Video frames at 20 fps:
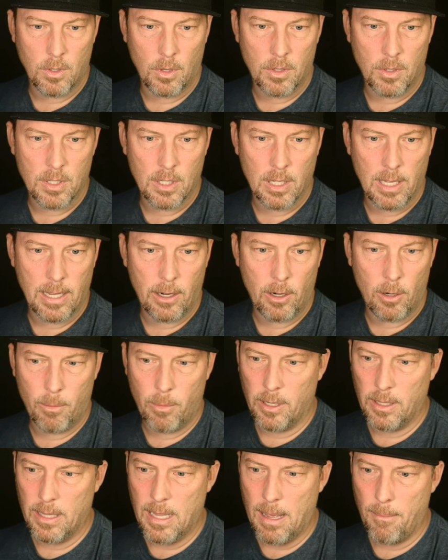our slider,
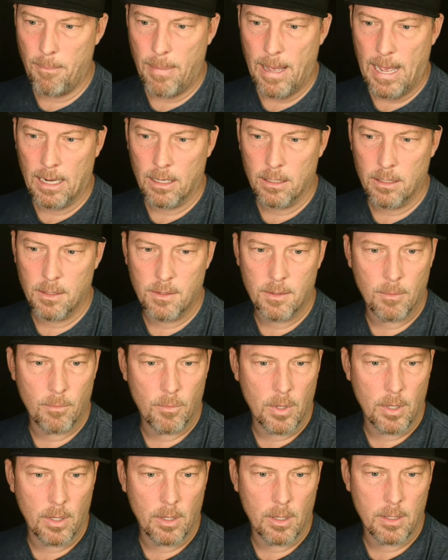bring that back to
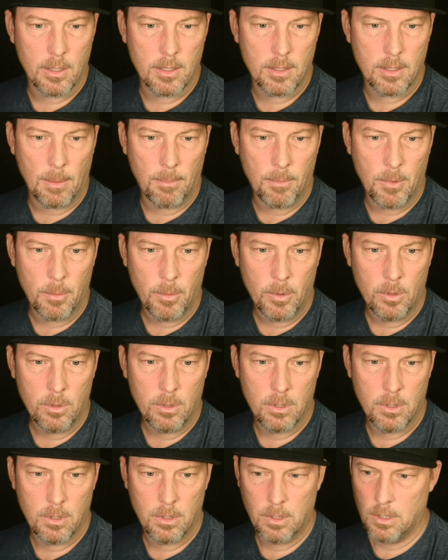something
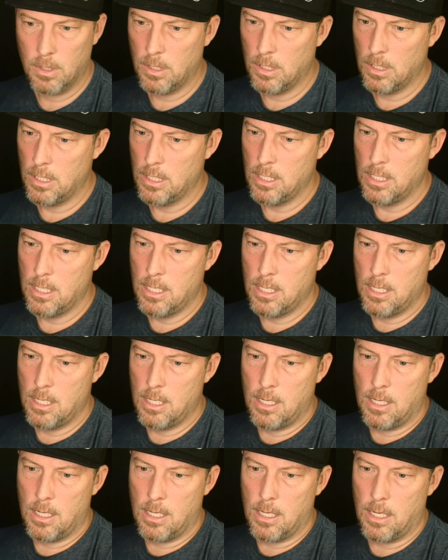acceptable.
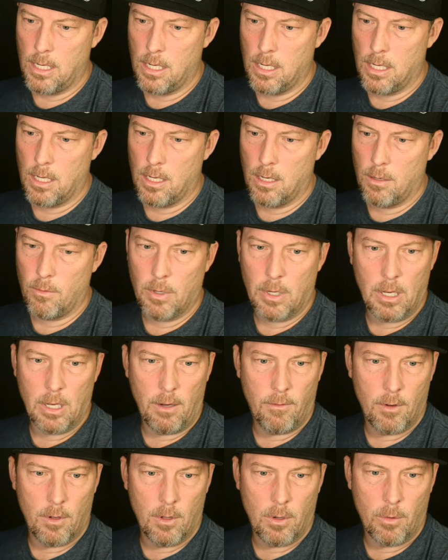And we can
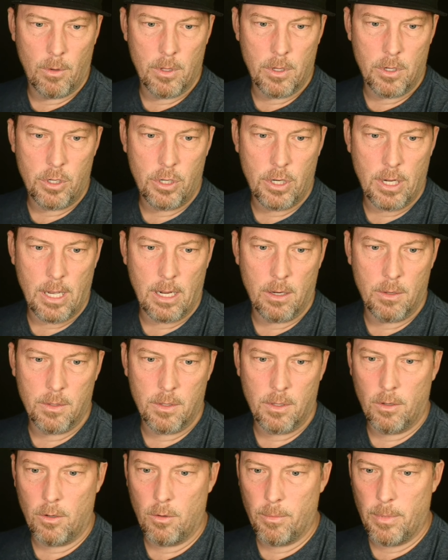even lower the shadows
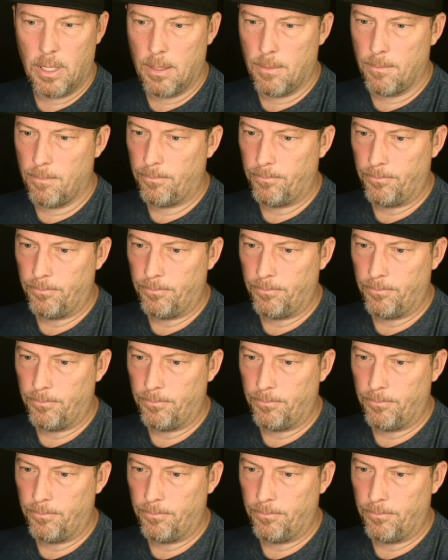a little bit.